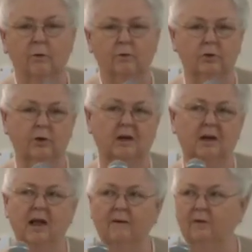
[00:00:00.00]
She
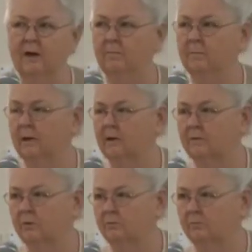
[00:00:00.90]
didn't have any big
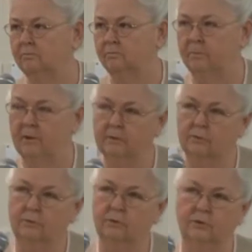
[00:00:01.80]

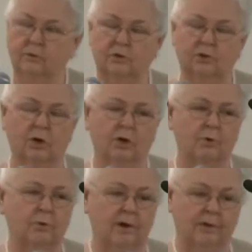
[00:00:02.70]
pictures to
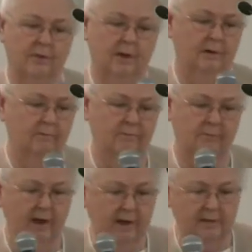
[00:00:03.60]
show, nothing
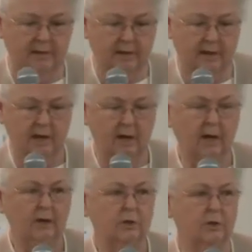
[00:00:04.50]
fancy.
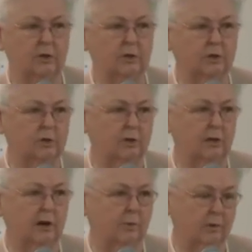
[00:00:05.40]
She just stood
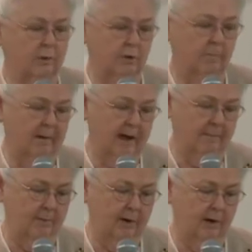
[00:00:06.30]
there with her
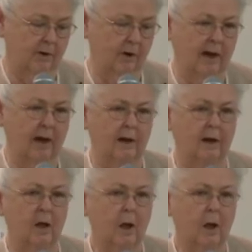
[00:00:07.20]
Bible in her hand,